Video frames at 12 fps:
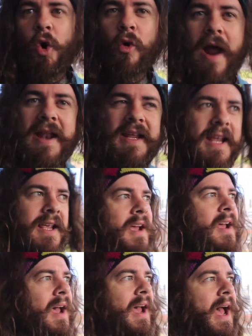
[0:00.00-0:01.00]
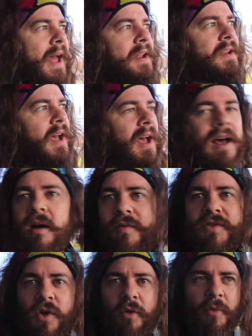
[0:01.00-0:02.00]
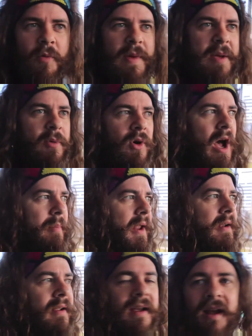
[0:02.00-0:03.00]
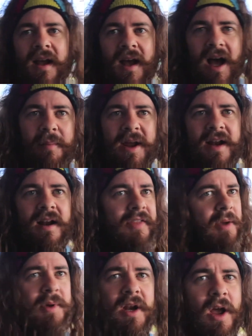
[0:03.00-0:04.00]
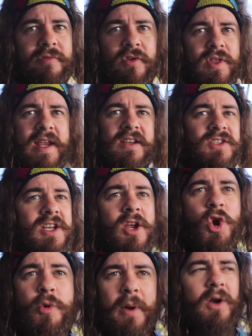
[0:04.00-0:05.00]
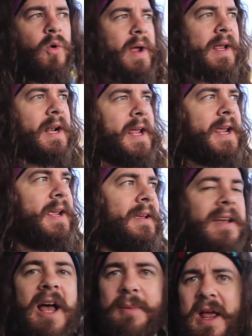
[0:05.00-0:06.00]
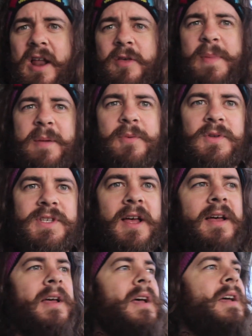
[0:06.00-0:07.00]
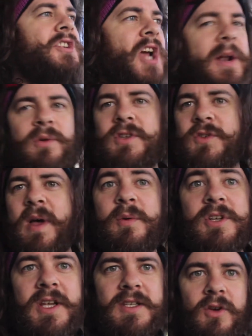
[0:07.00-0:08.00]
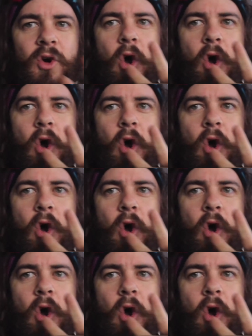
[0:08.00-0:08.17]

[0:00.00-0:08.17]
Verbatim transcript: already, and uh, we've still got more people coming. I mean, I think I'm going to go through these uber quickly. I'm getting other people's uh, channels as well, which is